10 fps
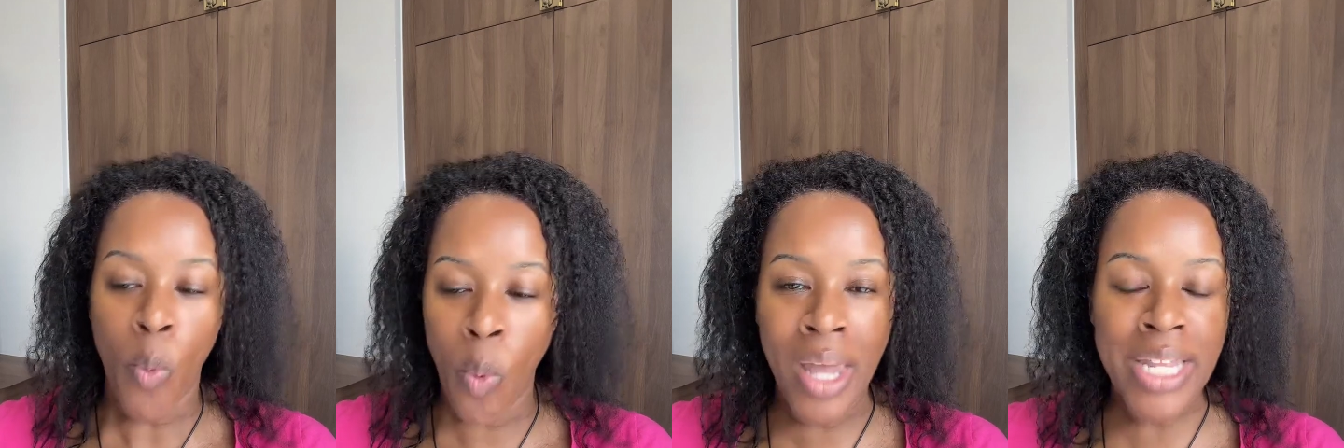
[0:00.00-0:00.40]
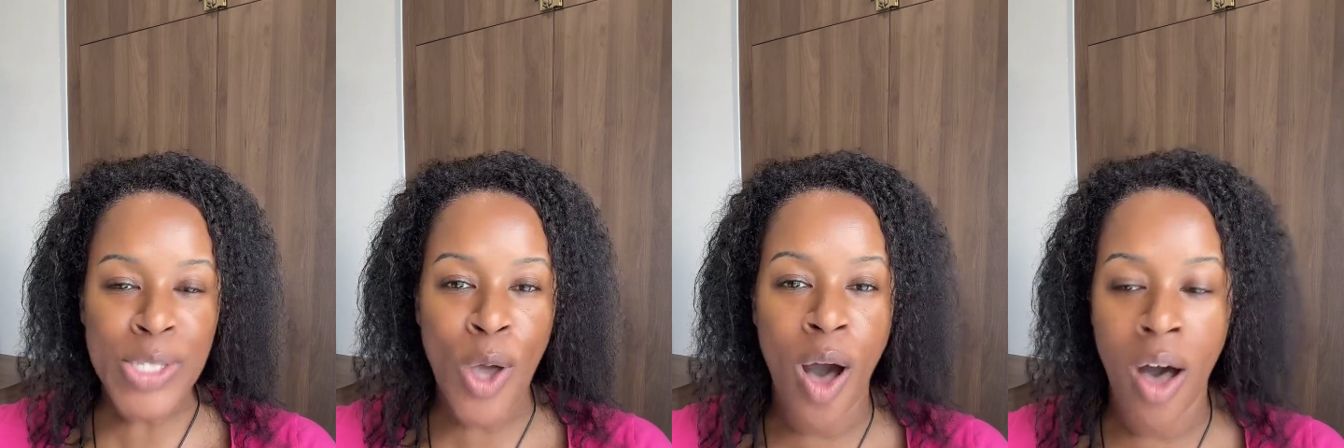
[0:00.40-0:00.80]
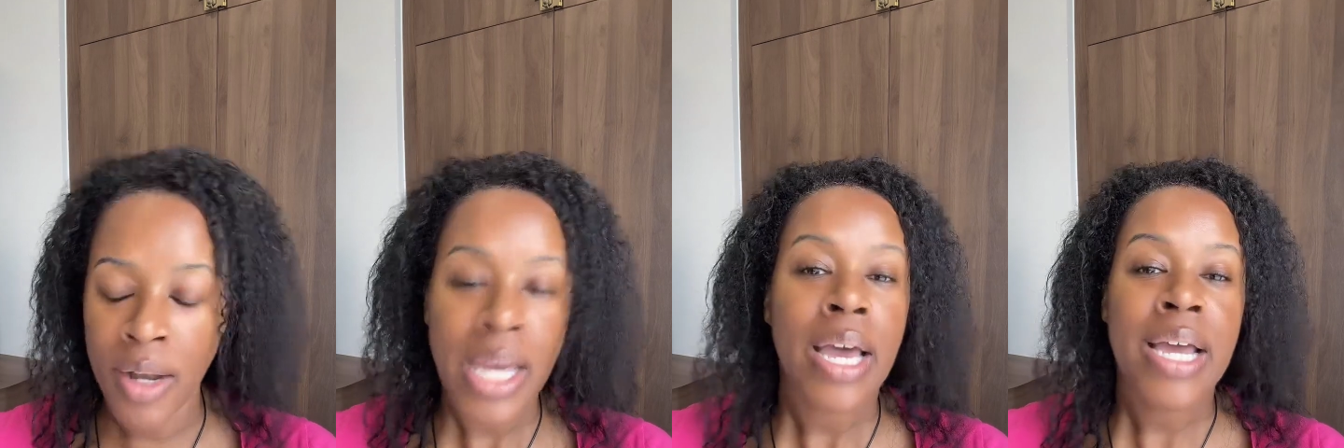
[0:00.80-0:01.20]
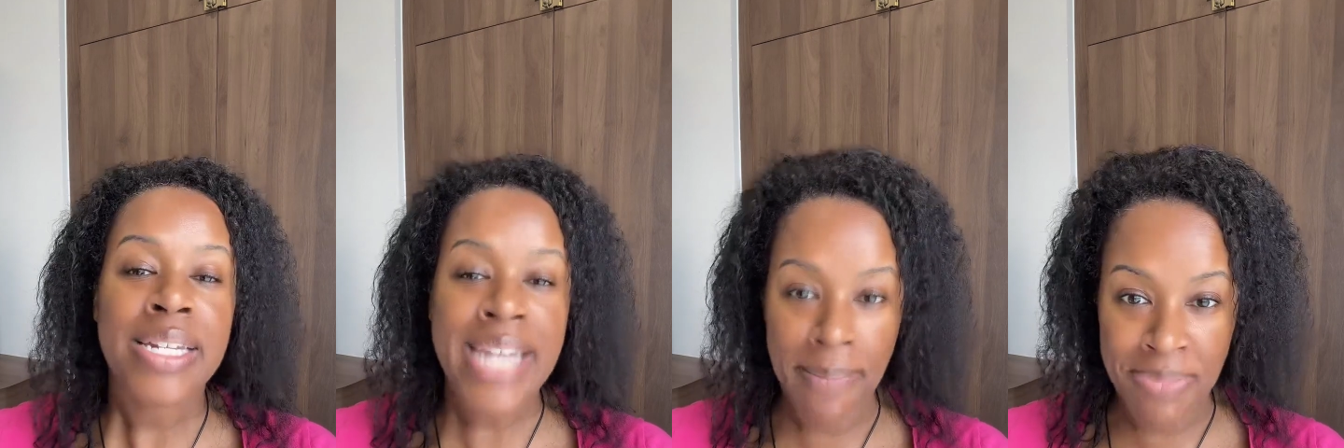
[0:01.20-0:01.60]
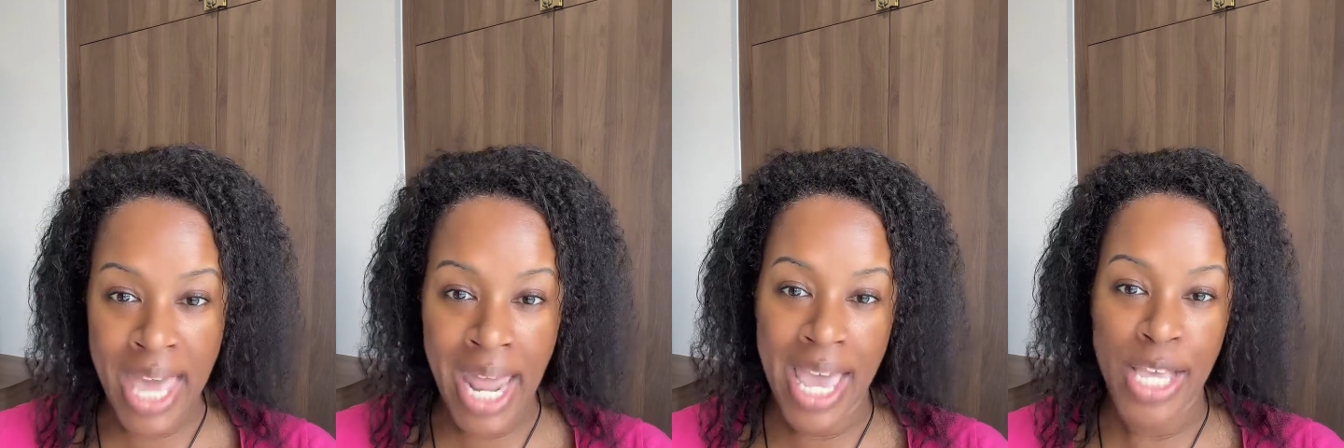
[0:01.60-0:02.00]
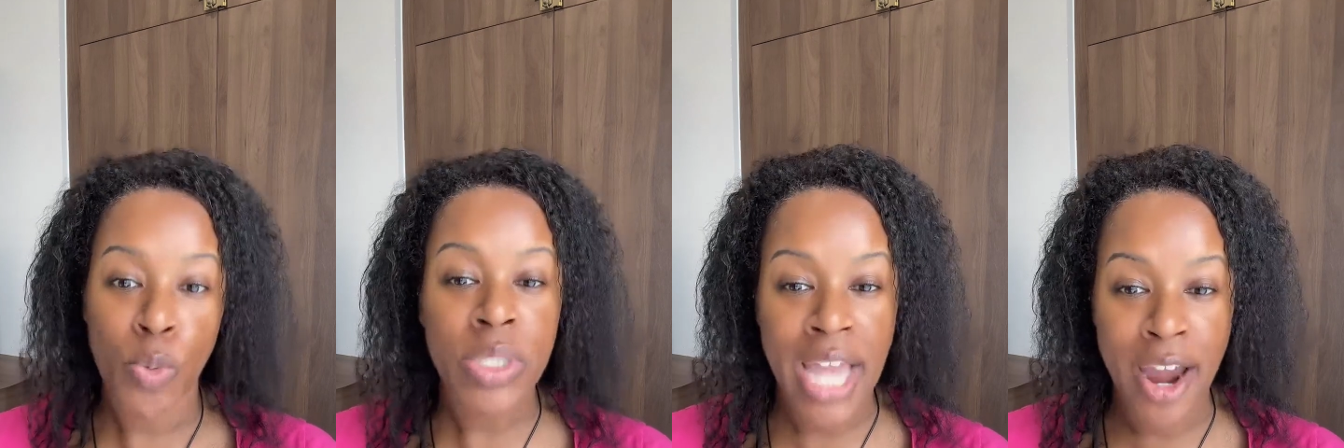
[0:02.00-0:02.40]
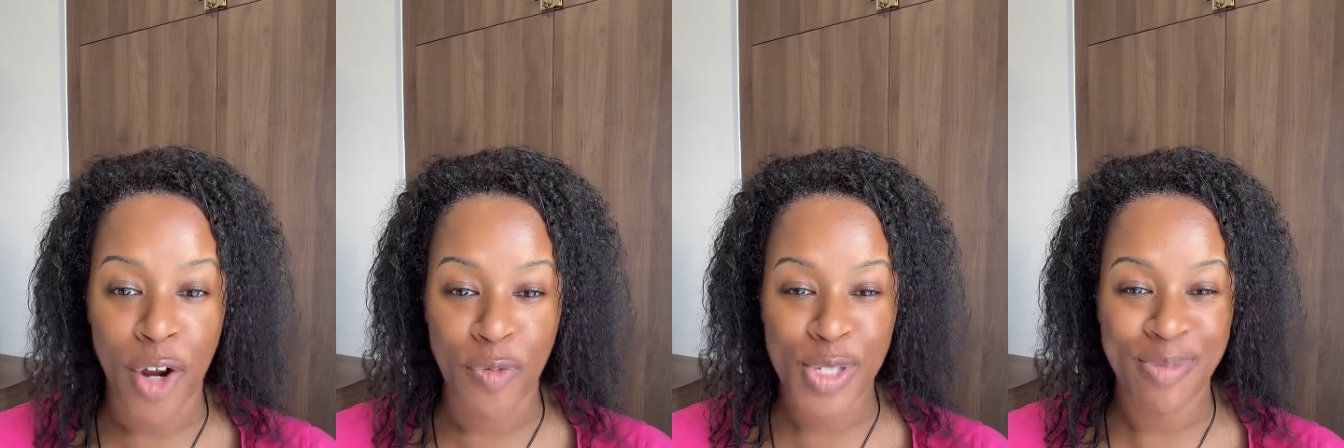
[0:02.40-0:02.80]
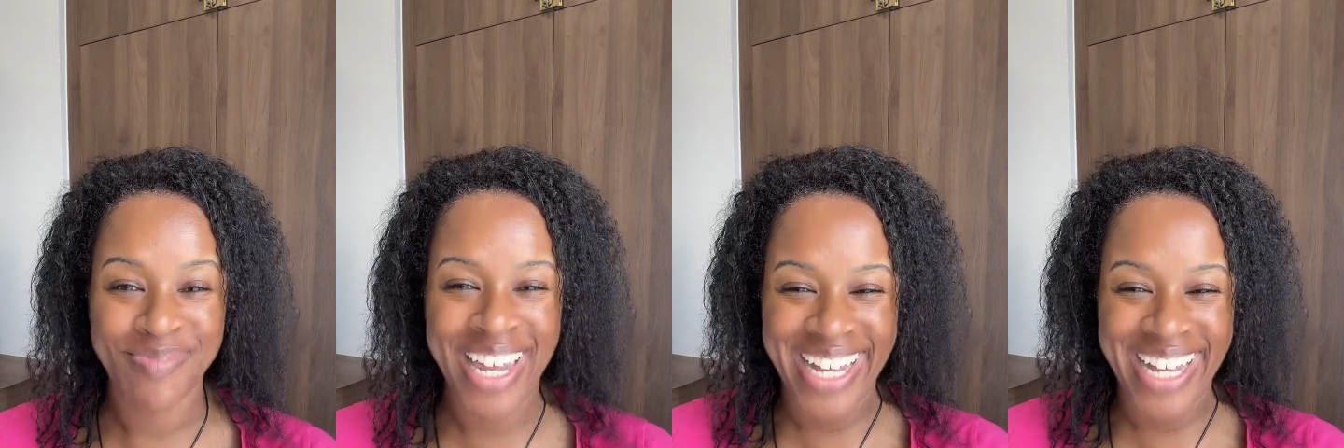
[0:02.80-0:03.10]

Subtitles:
Well, it's called Tap That Ass with Tariffs.